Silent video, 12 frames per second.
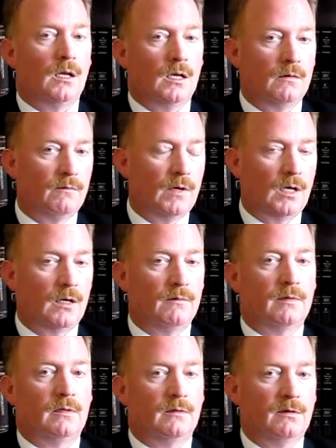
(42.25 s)

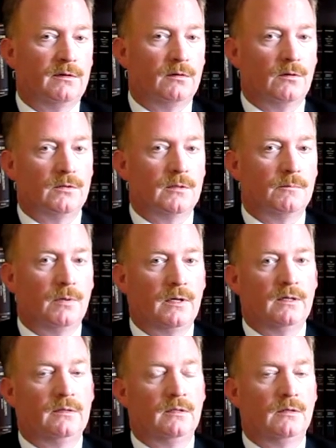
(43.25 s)
involves the surgeon
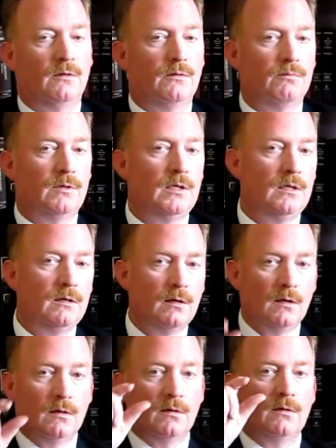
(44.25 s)
placing 3
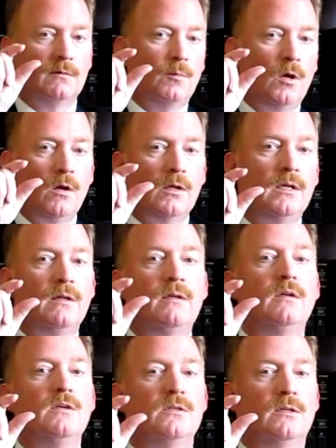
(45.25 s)
small
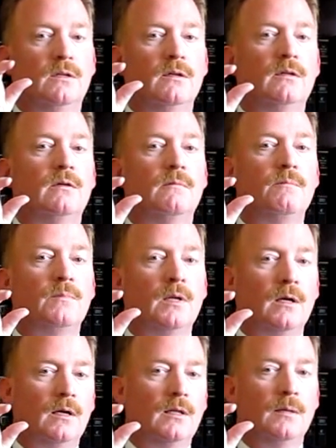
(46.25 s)
incisions
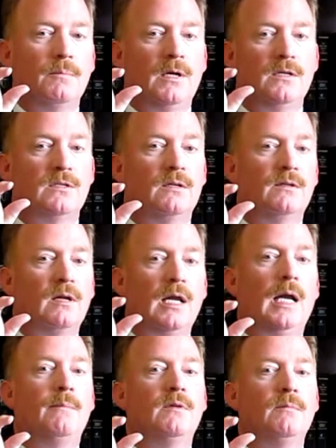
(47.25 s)
in the patient's
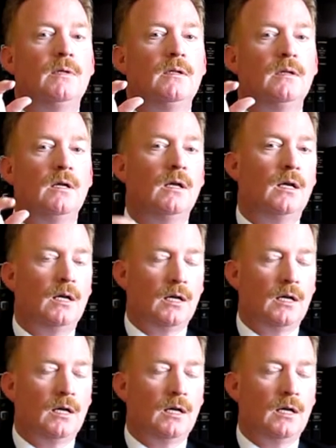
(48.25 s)
abdomen,